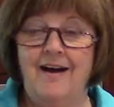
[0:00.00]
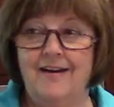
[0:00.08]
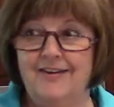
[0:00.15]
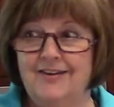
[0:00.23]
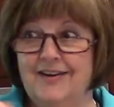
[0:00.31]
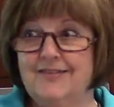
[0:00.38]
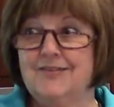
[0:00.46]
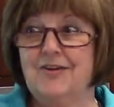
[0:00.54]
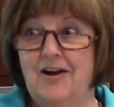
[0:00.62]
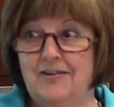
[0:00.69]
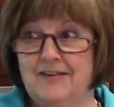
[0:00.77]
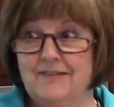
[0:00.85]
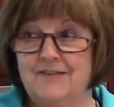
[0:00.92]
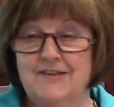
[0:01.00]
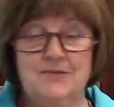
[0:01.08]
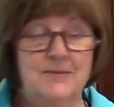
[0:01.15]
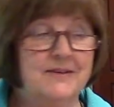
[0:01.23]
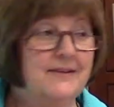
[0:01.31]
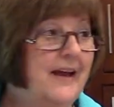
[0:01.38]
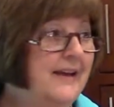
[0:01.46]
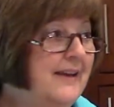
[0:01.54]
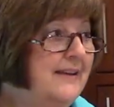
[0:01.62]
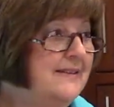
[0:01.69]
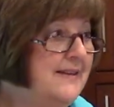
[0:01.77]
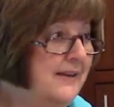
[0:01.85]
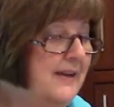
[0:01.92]
You guys are all like vegetables. I
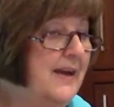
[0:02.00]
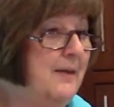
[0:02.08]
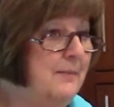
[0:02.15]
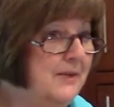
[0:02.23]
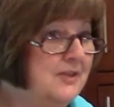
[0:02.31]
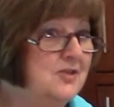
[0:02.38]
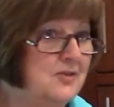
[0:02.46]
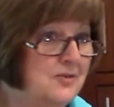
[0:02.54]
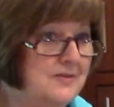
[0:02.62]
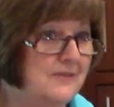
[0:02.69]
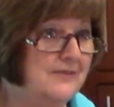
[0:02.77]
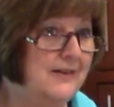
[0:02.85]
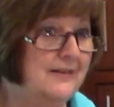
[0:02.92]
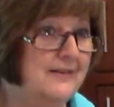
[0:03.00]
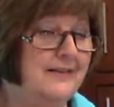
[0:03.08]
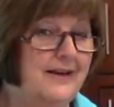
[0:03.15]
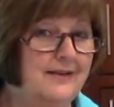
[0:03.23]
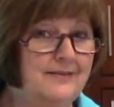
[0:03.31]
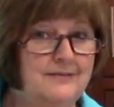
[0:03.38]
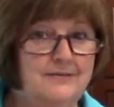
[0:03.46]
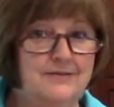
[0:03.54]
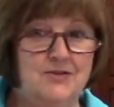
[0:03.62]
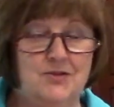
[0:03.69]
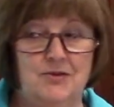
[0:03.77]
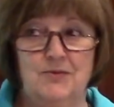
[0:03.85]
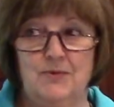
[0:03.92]
can't tell you how many shows I've done in the last
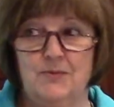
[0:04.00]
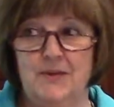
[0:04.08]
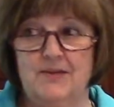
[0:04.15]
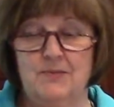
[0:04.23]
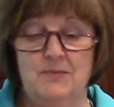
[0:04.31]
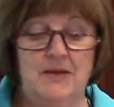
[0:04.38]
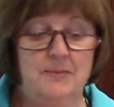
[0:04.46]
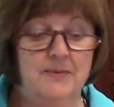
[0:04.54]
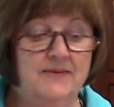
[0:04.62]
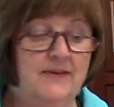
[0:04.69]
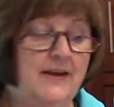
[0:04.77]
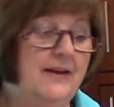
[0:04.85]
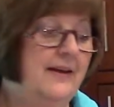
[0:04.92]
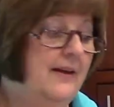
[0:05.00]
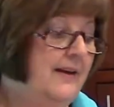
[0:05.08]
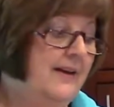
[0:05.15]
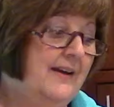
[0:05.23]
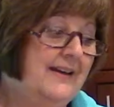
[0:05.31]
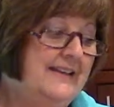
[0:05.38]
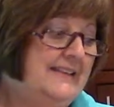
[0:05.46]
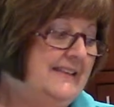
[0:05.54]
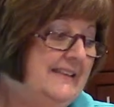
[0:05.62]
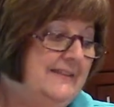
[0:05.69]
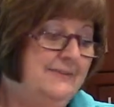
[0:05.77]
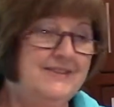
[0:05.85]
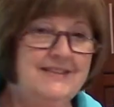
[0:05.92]
2 to 3 weeks when people say,
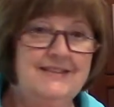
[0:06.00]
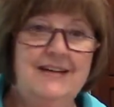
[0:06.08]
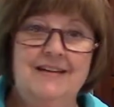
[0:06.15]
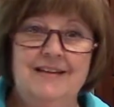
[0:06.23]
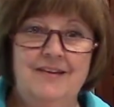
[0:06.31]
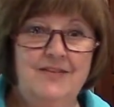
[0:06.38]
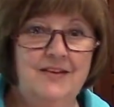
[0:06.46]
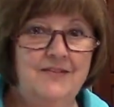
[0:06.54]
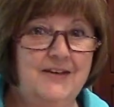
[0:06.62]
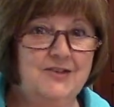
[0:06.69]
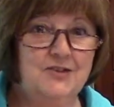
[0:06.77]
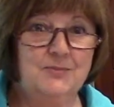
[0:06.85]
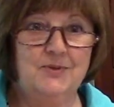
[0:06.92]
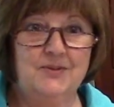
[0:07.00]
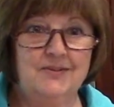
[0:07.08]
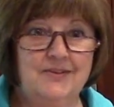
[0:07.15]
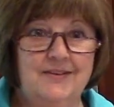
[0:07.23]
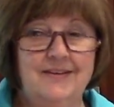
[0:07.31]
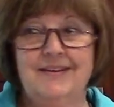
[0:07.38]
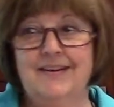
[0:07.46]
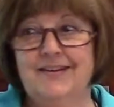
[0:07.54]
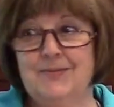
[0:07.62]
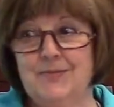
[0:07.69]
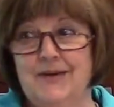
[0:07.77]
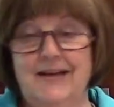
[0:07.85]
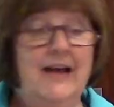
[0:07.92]
just not loving the vegetables. Guess
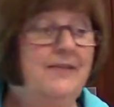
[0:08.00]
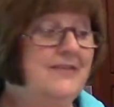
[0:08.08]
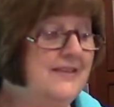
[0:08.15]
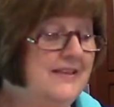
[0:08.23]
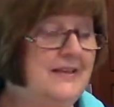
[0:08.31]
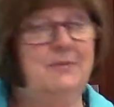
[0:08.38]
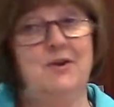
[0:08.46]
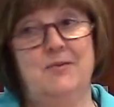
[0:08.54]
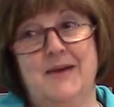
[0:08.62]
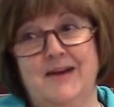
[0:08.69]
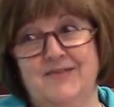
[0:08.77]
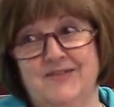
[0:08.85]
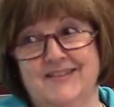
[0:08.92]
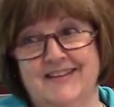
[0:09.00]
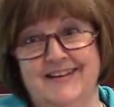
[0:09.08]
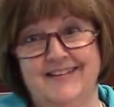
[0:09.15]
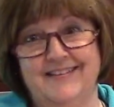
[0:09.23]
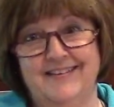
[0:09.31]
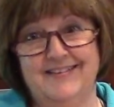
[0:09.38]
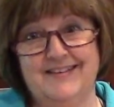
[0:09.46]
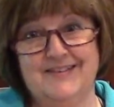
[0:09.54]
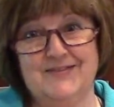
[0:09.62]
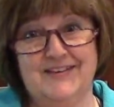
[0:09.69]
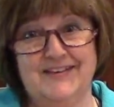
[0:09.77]
what? I've seen them go back for seconds on this one.